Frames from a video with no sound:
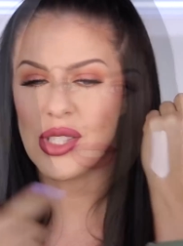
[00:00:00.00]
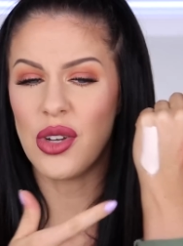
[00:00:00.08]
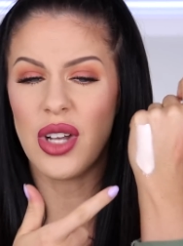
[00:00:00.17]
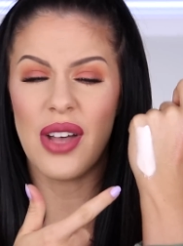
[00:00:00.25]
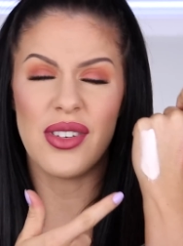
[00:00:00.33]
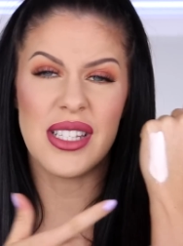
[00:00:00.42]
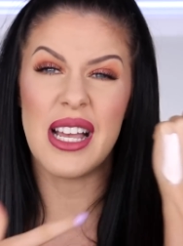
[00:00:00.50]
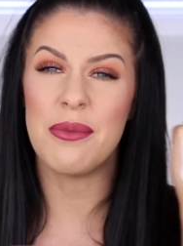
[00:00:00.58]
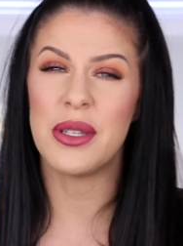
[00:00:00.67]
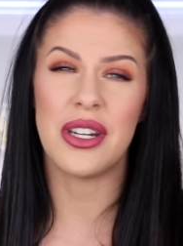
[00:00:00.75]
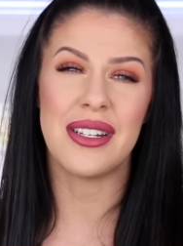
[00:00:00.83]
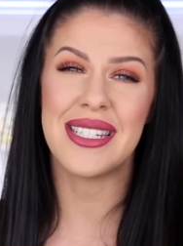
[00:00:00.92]
So it covers up,
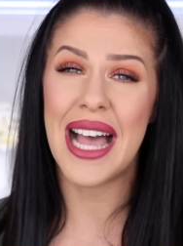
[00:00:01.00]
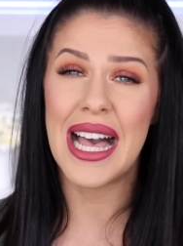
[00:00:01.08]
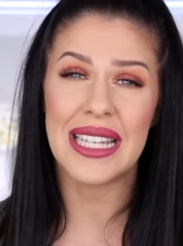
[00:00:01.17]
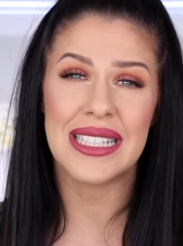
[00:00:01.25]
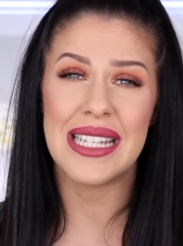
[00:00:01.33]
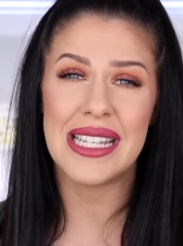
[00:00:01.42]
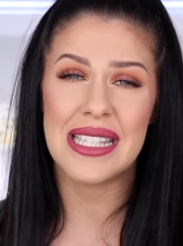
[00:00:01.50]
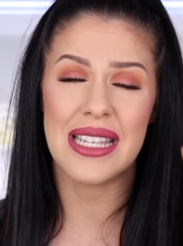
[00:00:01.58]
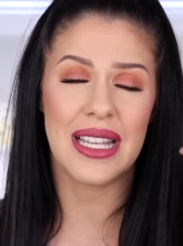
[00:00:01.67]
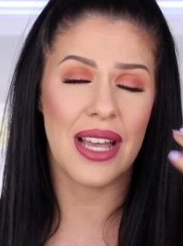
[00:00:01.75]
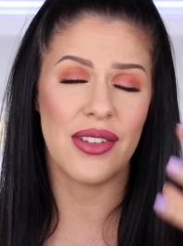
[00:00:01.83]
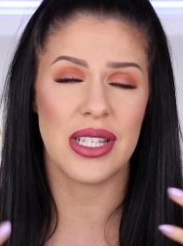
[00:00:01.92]
you know, darkness,
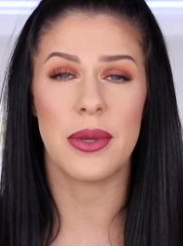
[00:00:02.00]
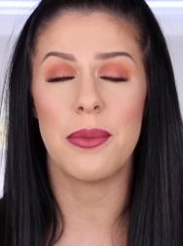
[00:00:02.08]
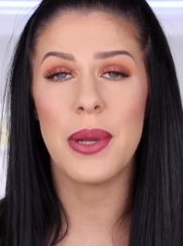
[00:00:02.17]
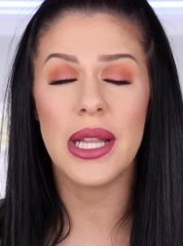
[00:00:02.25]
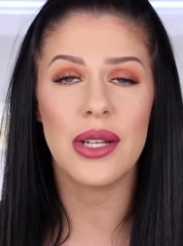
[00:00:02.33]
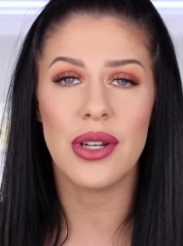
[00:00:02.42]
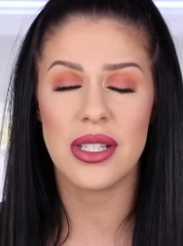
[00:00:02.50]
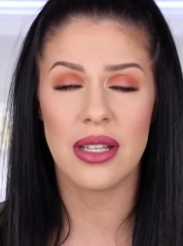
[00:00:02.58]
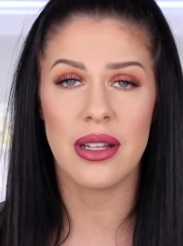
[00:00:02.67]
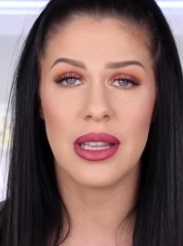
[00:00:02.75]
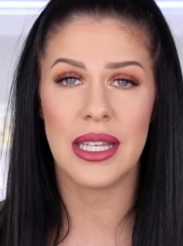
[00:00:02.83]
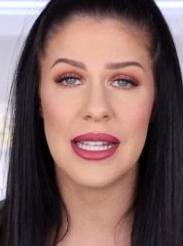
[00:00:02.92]
it covers up capillaries on
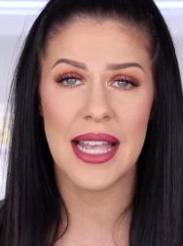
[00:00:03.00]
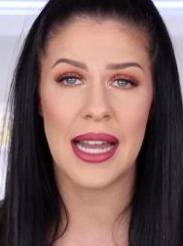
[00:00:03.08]
the lids,